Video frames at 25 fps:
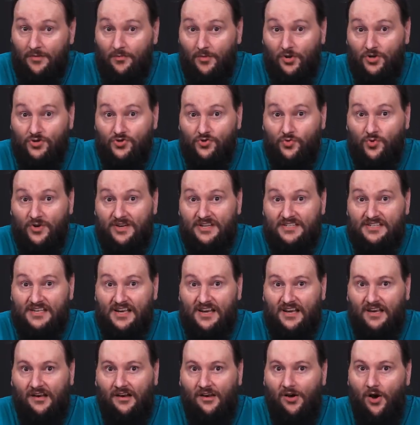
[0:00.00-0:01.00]
on March
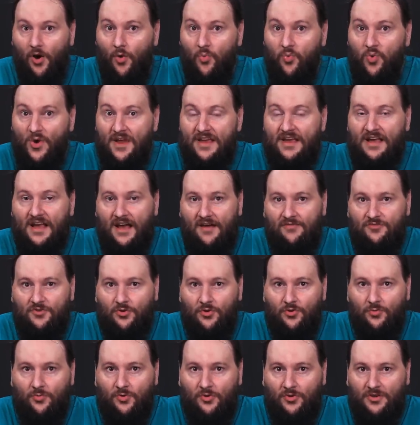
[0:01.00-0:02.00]
22nd, a week after
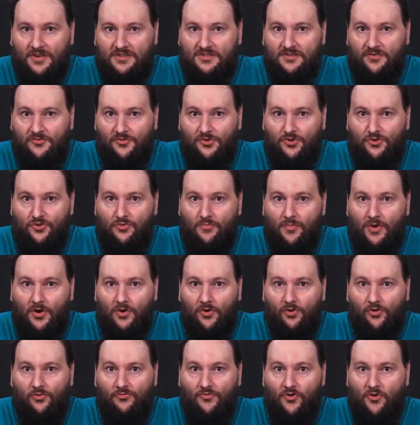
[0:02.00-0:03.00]
the release of the new
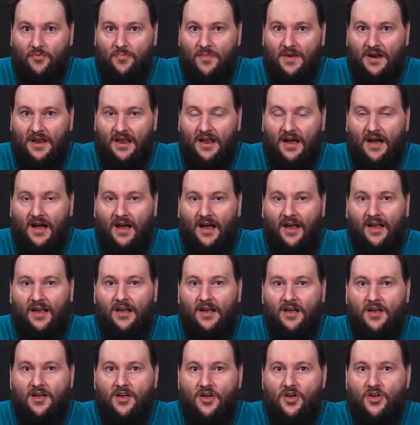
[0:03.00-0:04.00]
model of OpenAI,
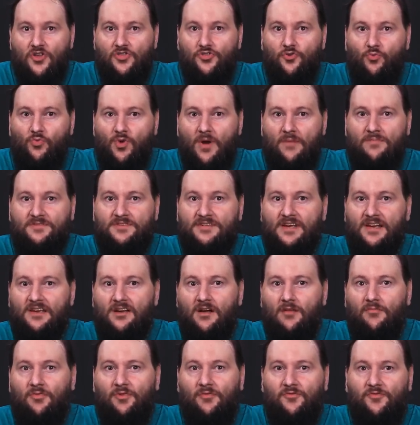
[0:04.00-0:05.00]
the website
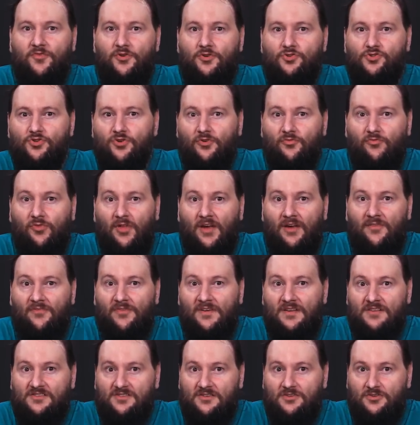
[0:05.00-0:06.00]
of the Future of Life
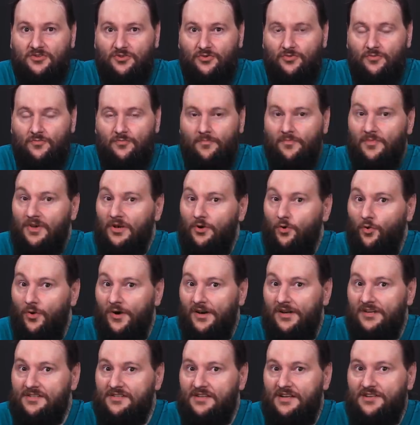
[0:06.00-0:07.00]
Institute, an
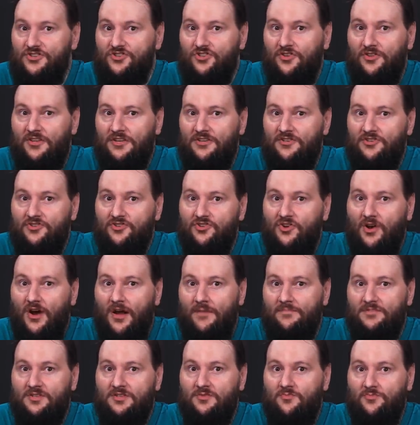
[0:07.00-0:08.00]
organization that
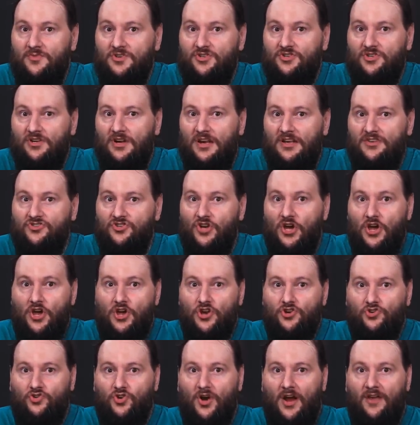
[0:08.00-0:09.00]
describes its mission as
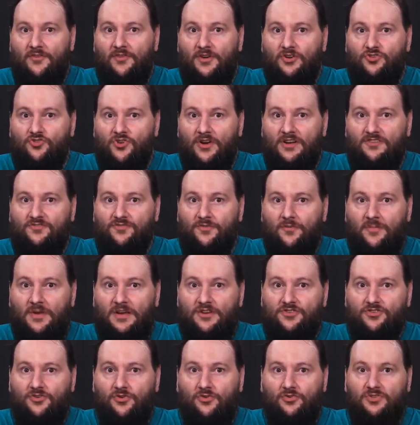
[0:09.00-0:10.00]
driving
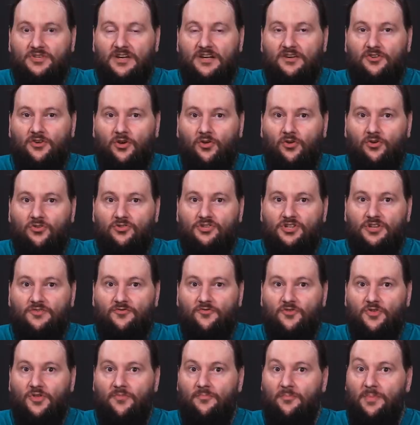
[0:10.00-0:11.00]
transformational technology
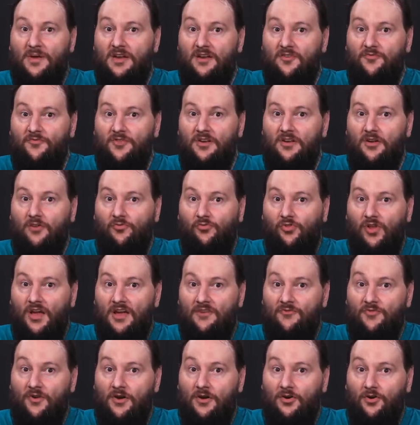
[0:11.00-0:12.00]
for the benefit of
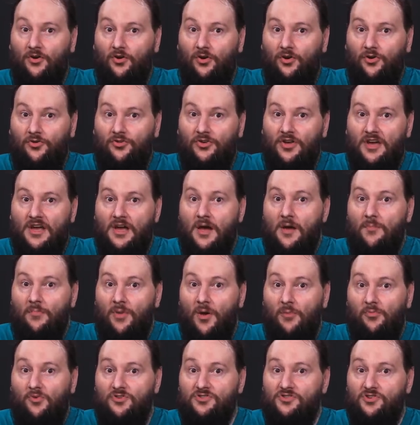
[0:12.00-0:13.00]
life on Earth,
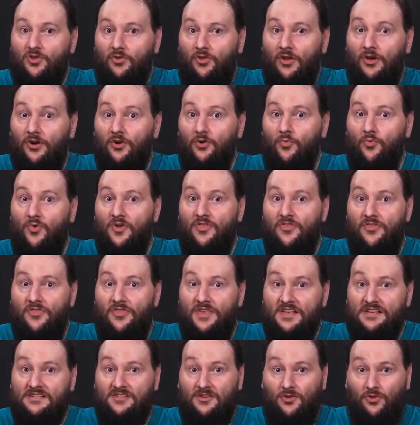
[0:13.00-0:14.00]
published a letter with
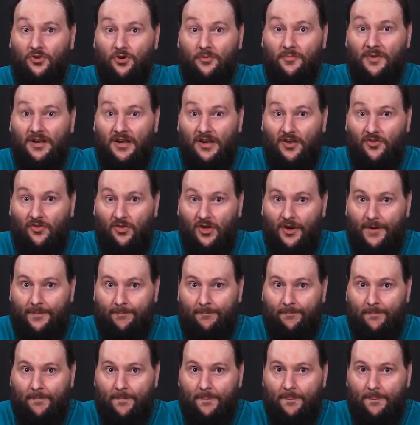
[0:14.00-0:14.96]
this alarming headline.